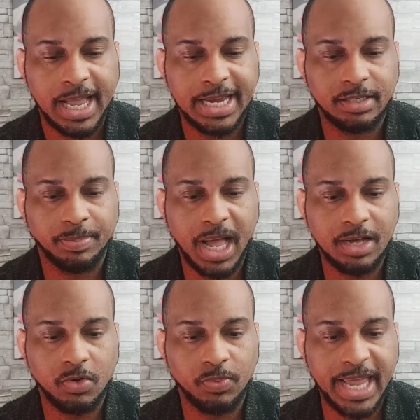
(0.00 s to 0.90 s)
A
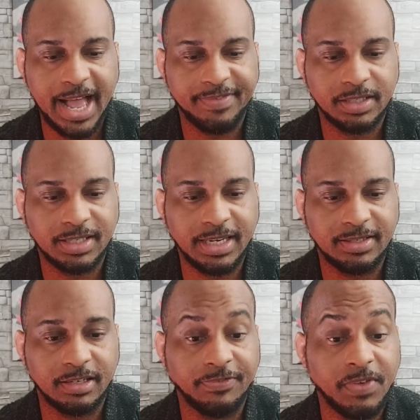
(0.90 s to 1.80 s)
debacle we haven't seen
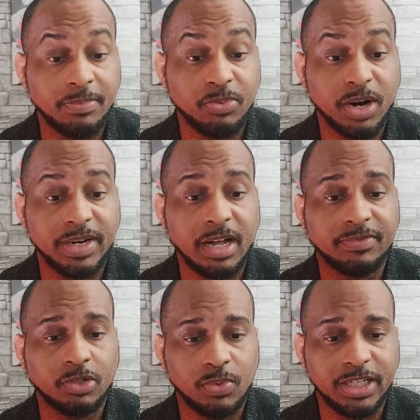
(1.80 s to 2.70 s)
since February
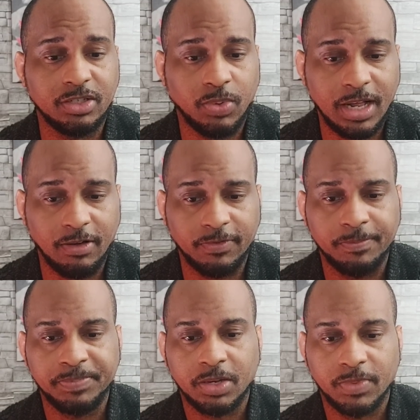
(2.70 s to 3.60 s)
of 2012,
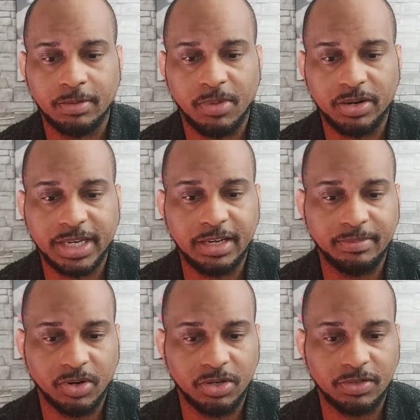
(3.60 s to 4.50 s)
when the market
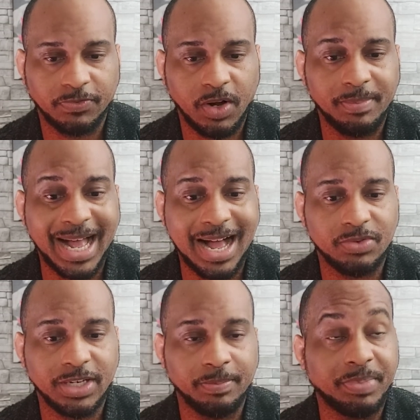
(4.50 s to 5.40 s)
emerged from
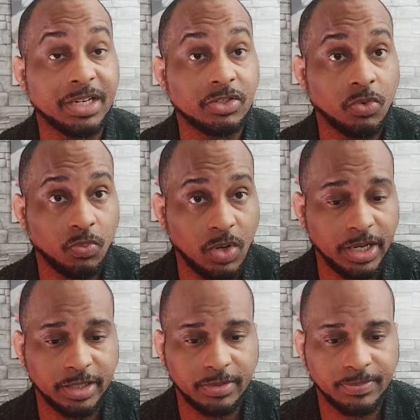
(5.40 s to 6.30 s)
Housing Bust
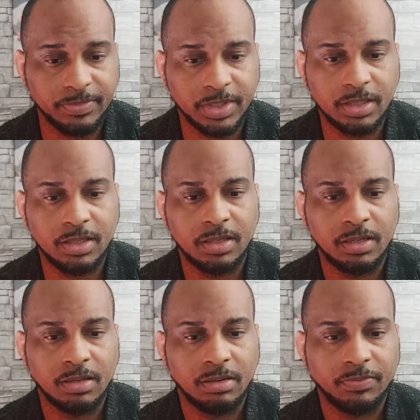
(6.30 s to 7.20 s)
1.
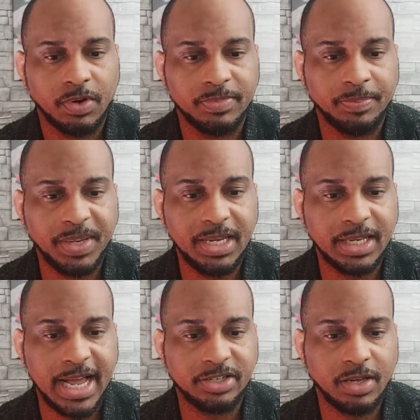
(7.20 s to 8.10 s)
From the peak
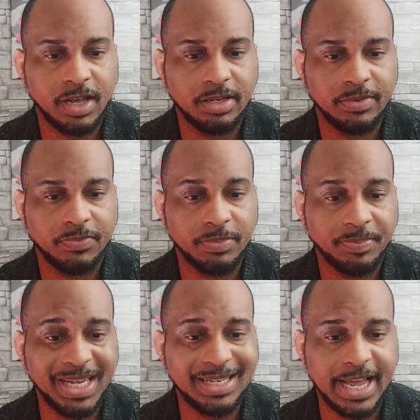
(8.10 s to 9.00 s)
last uh, from the
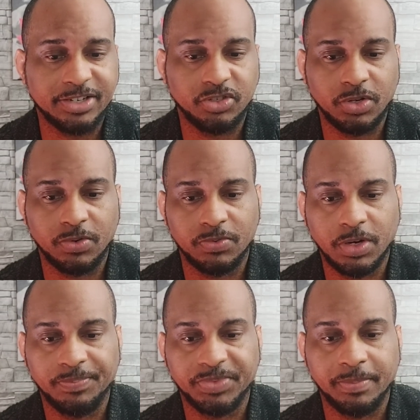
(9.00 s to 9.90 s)
peak last
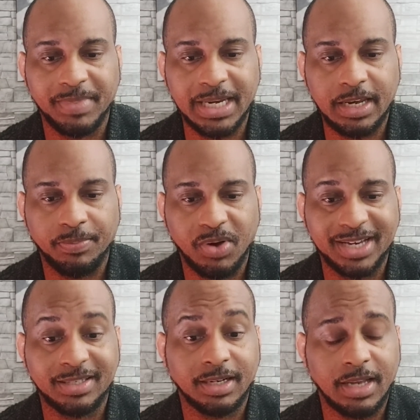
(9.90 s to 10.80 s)
June, the median
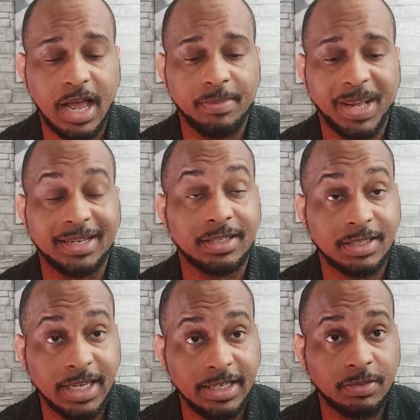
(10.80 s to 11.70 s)
price declined by
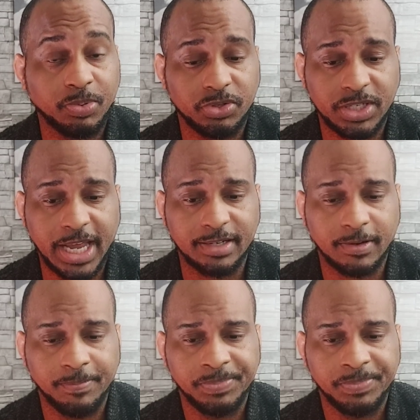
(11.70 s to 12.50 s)
six percent.